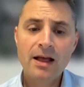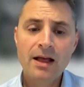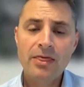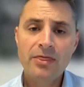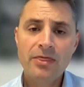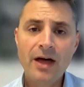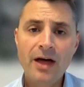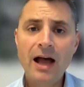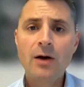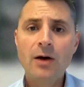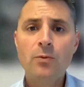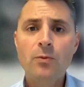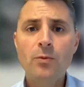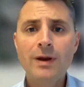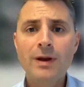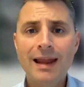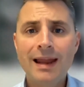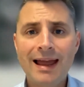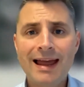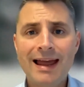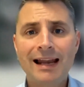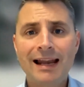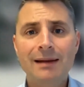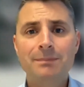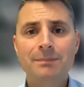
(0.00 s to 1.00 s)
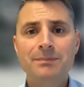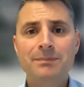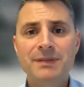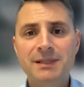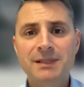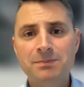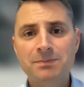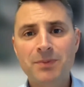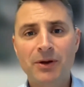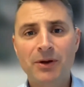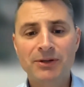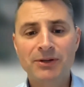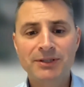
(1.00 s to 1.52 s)
That will help
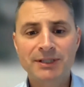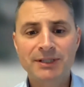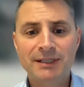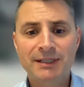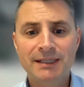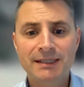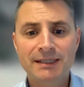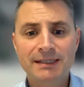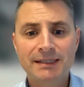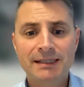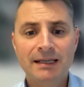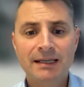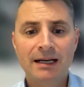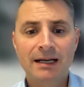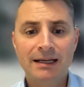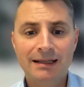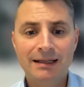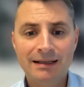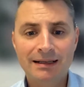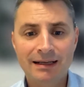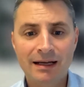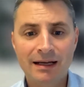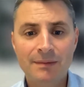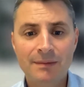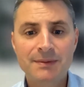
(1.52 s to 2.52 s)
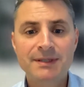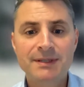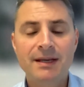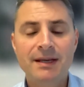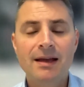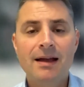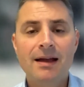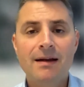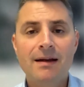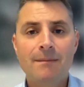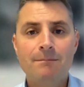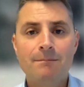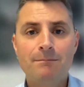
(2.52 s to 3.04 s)
sponsors and clubs
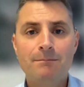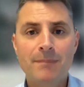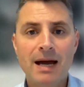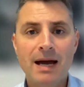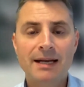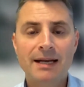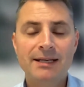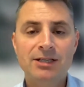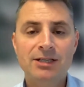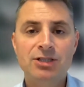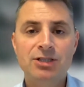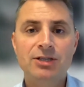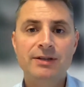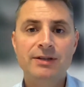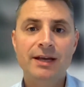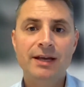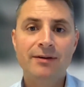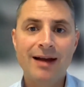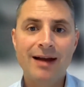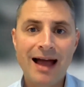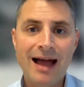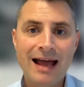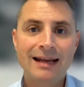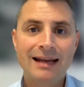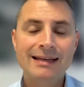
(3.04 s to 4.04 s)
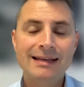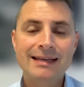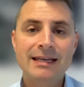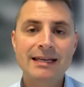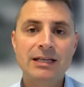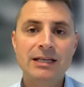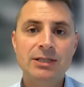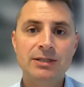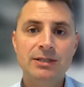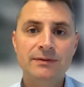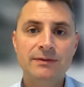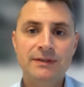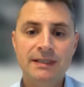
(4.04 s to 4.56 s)
manage their
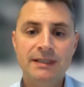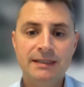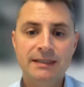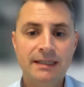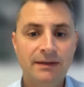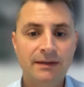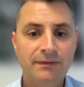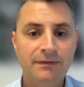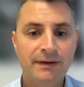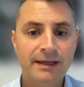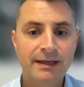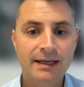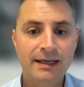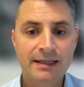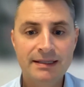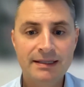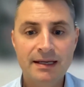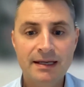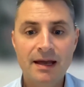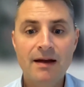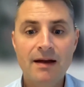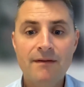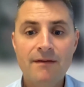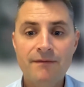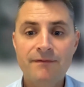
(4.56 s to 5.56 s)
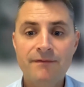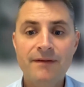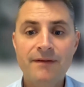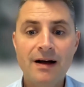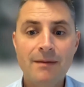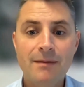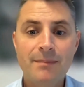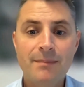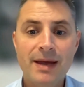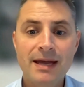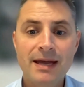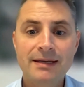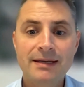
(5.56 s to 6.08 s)
allocation of certificates
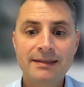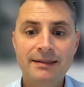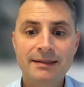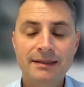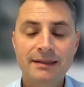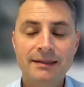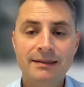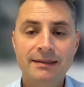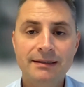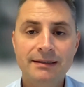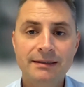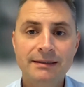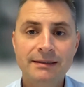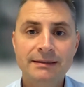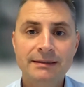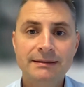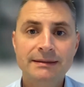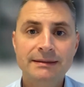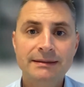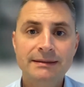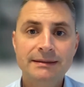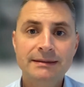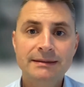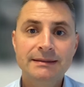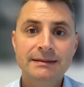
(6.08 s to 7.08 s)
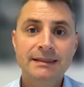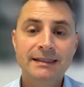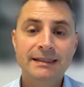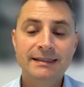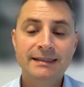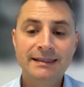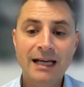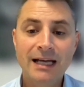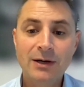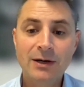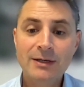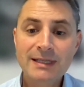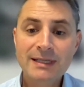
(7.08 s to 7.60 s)
far better. There's
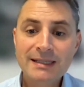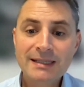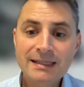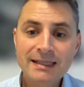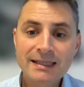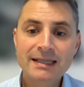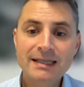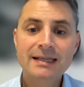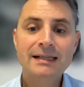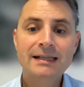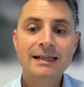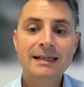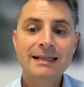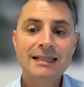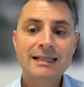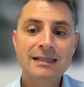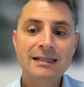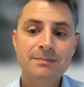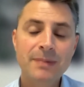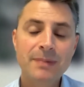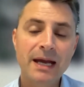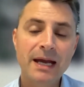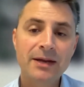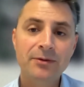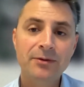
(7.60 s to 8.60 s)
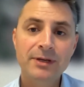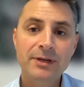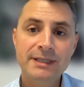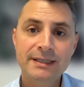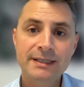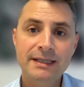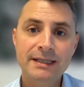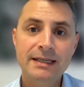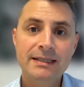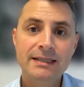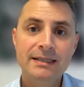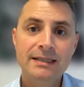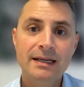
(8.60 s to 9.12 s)
now a single expiry
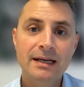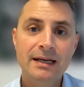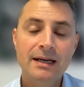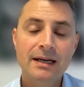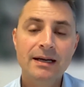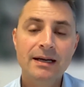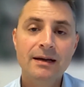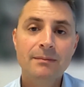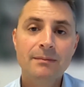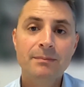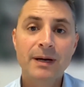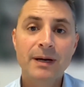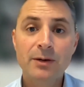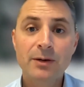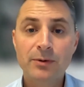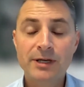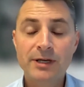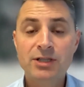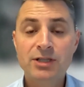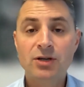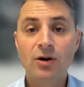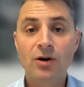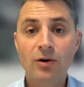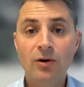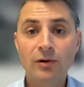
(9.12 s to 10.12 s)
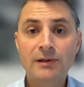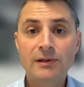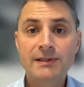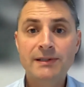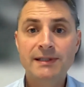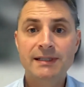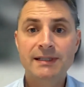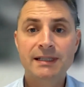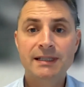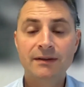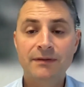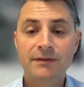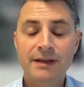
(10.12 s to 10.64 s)
date by which all
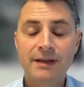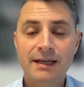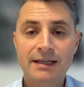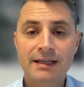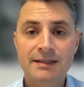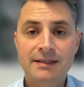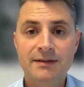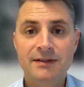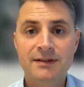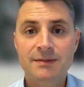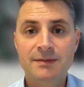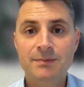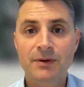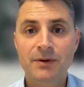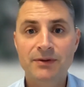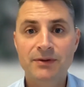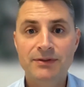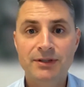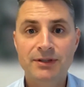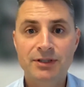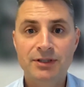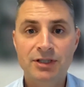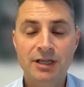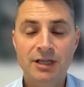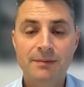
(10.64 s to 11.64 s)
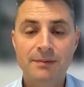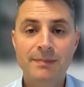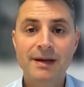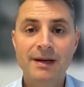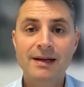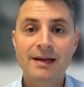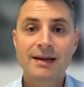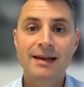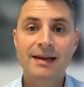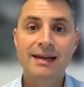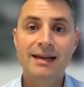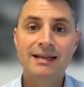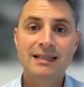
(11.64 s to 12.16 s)
certificates of sponsorship
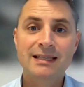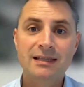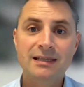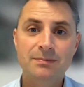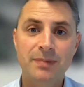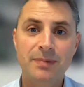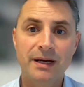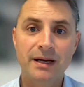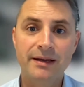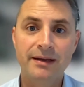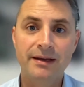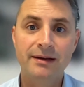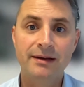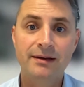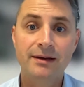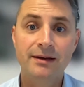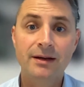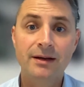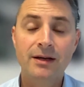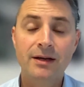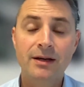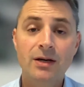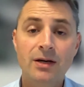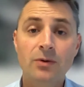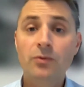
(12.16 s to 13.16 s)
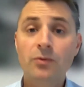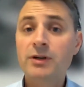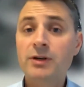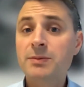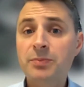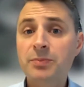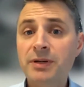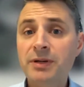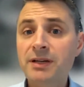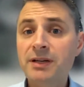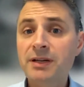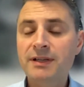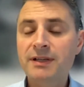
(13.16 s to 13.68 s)
expire. Whereas
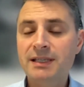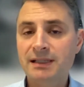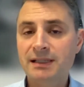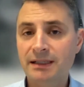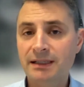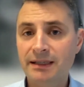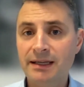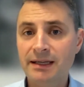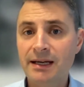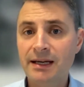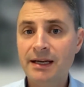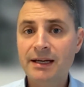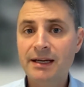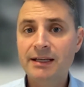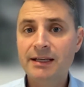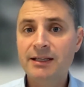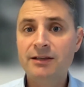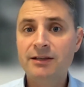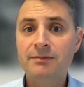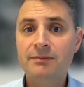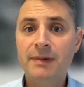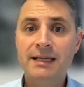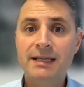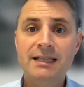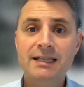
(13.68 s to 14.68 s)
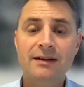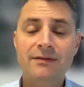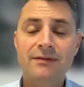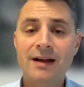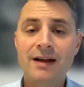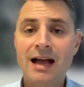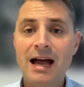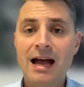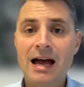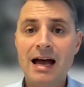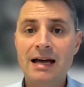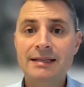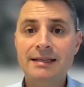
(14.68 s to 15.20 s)
previously you might have
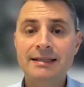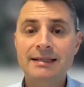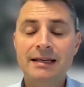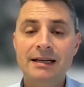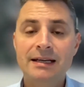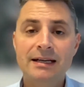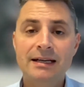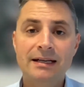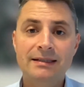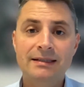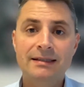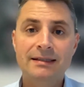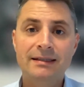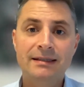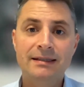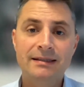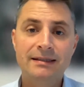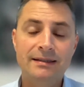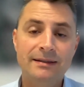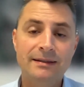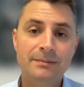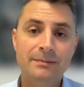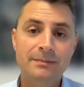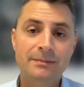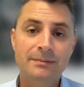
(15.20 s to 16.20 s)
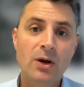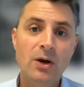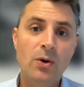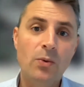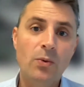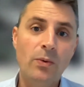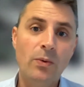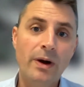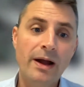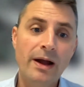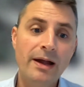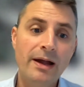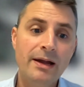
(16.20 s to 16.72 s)
had a system
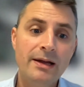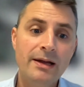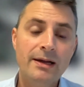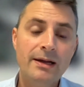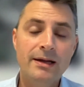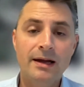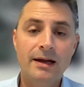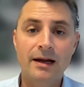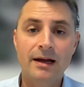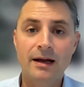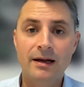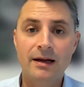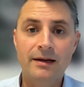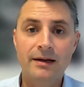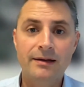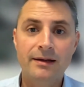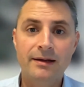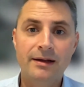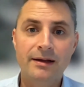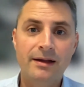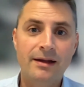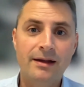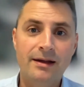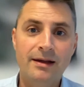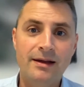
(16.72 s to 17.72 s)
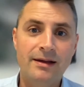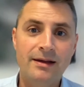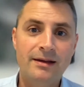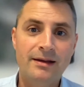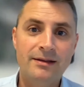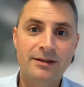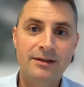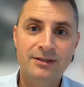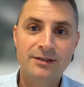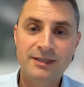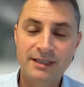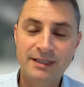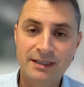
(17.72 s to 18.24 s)
where
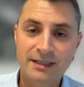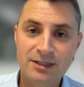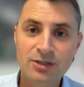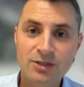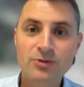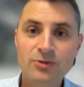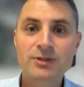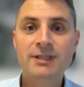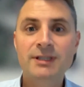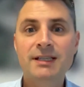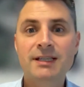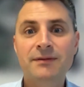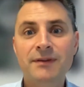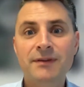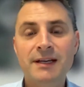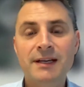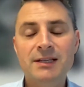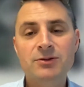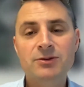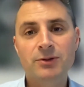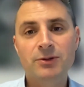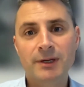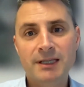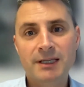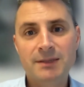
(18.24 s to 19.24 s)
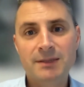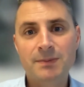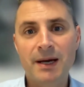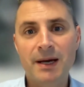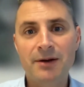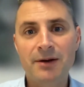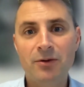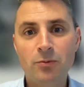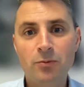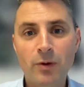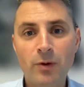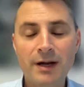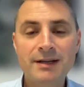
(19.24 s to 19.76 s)
your Tier 2 certificates would
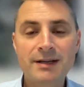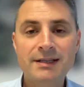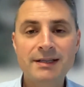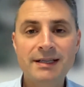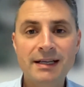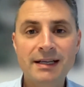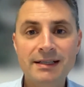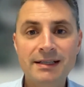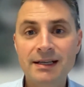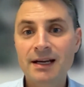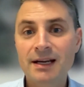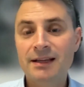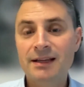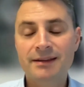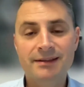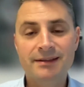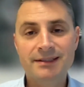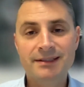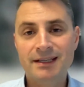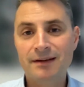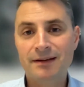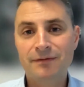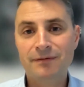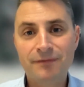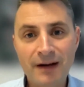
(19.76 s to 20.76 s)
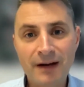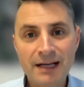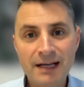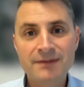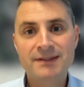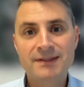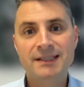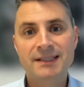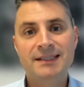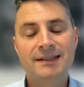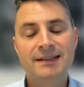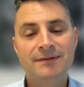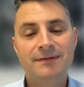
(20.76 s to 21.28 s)
expire on one date, the Tier 5
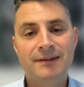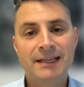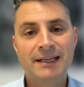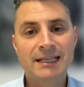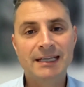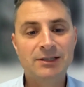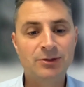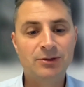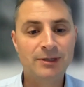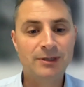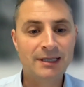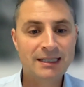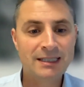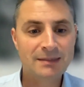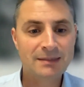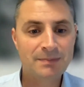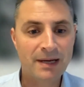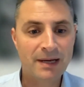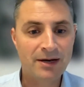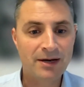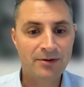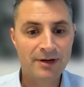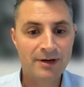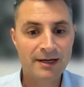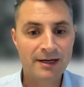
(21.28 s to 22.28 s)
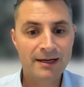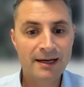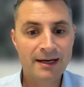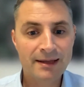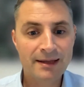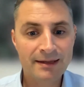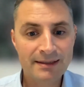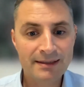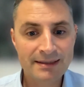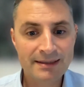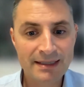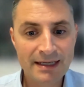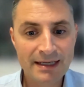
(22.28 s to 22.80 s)
certificates would expire on
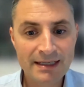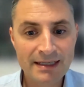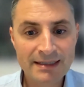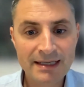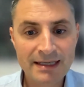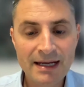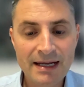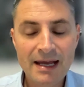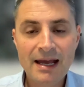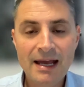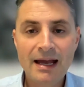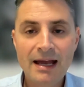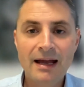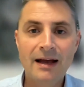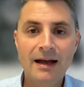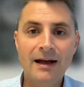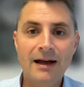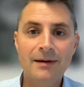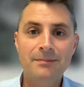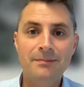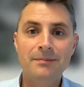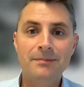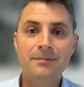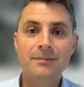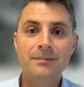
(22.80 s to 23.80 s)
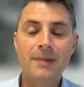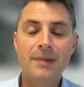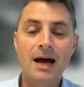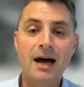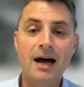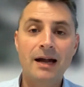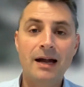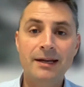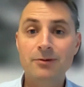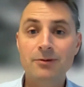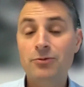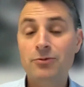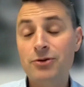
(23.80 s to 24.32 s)
another date, and
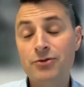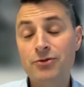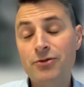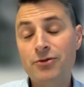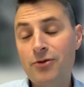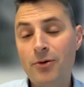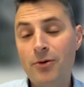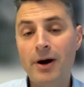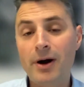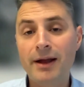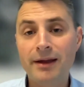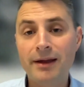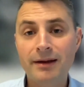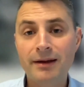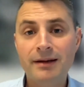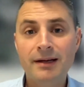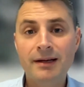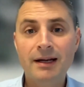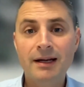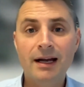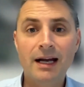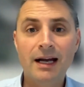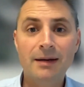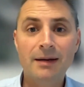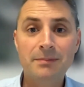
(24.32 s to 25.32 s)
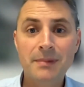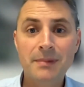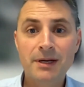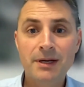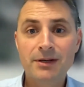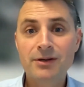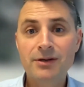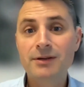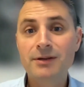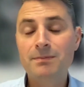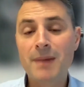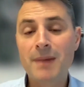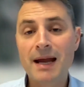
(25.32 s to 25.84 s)
it would require
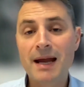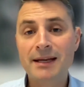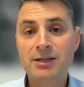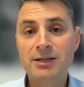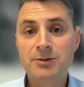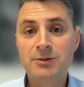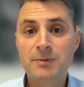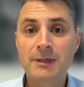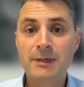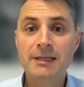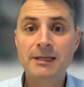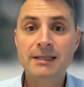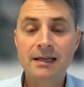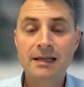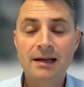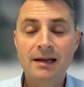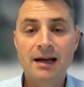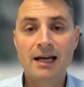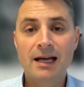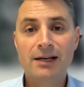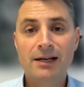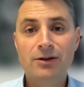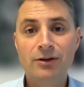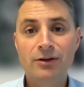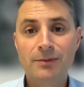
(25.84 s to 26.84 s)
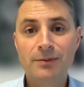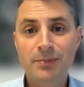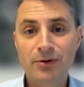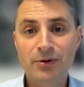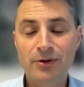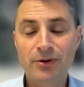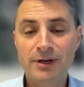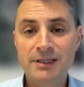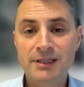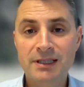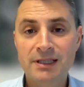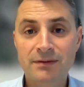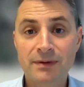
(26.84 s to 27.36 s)
good management and good
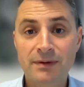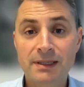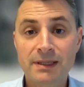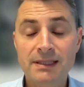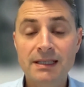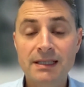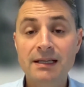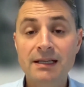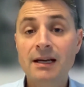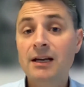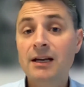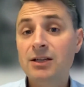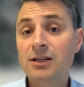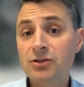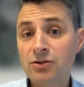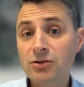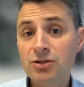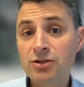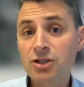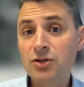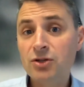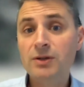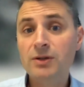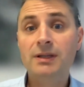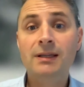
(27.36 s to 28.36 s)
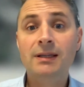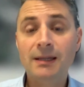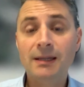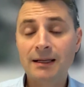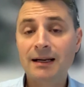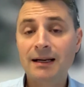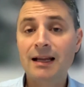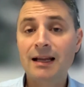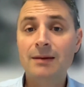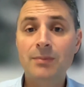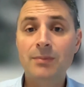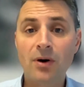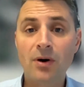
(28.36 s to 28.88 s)
proactivity to ensure that the
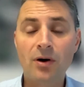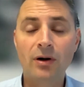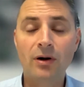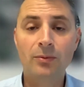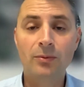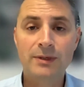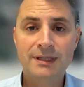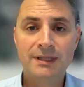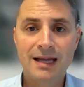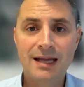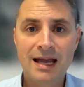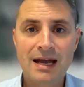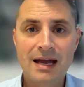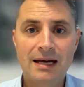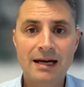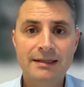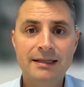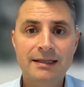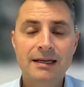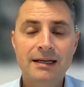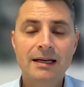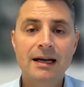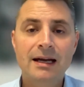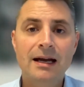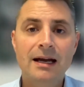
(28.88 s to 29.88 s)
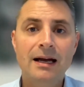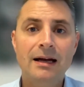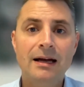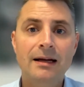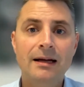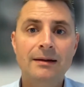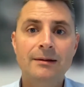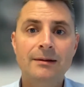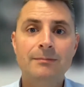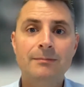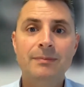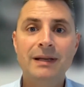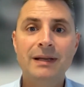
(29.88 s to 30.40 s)
club always had
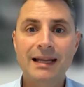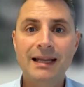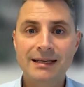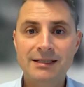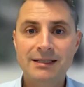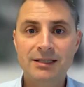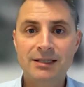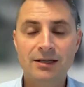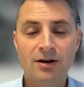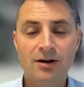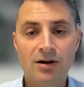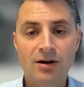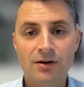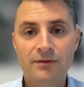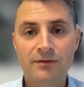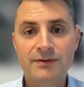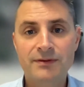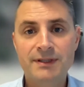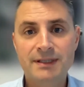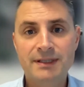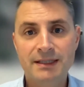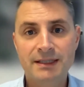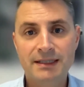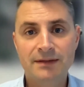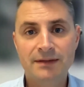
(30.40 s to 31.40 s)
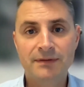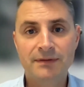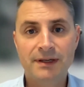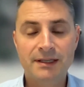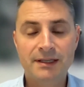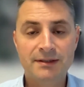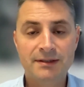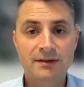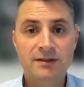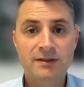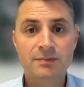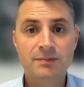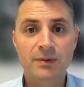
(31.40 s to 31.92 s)
plenty of
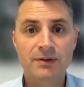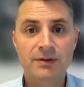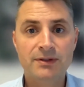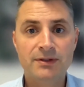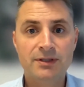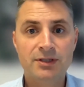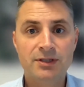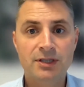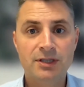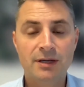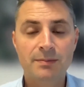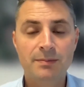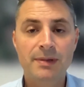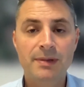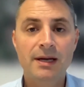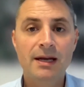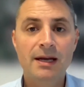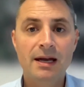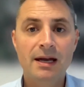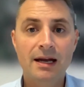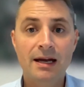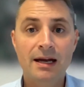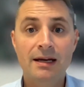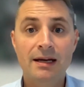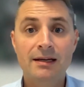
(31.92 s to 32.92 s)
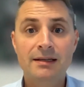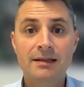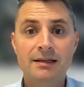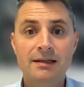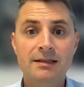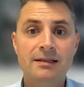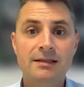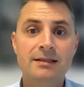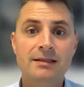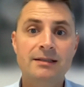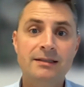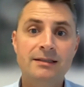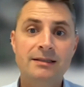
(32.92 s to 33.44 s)
certificates of sponsorship
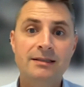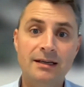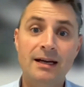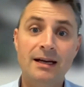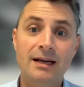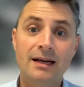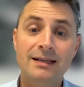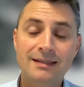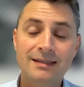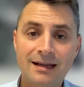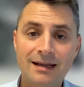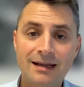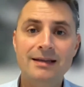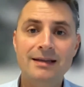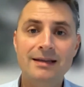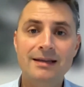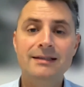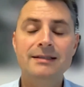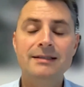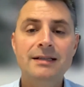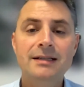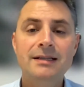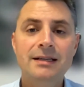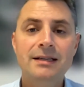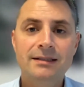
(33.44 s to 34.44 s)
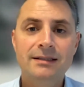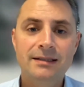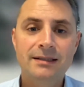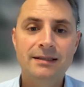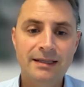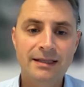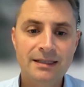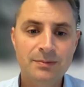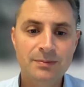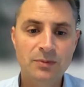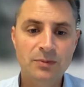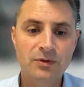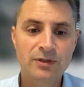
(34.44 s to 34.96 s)
to assign
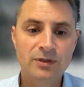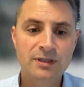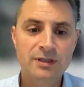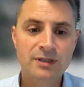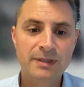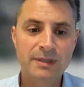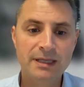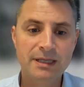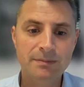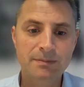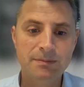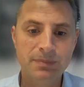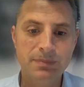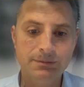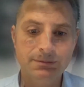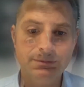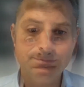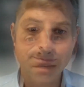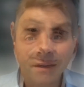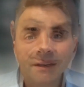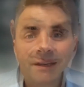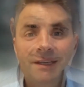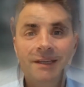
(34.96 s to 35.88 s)
to their sports people.